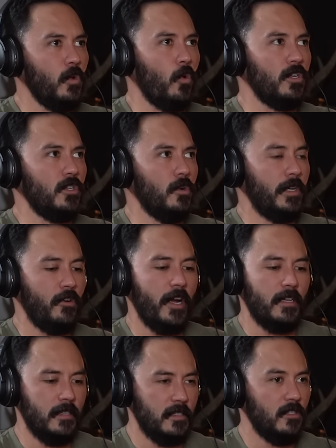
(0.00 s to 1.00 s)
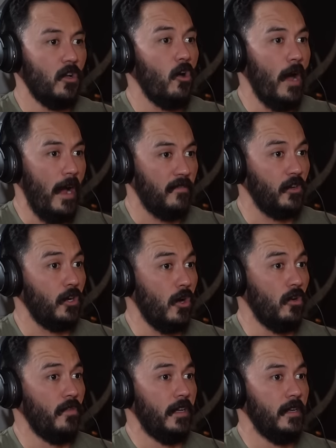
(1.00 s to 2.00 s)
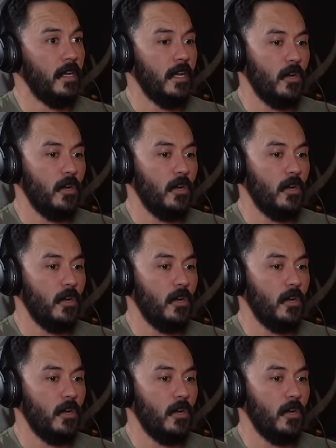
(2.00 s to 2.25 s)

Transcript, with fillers: or so, and granted, this is all after COVID,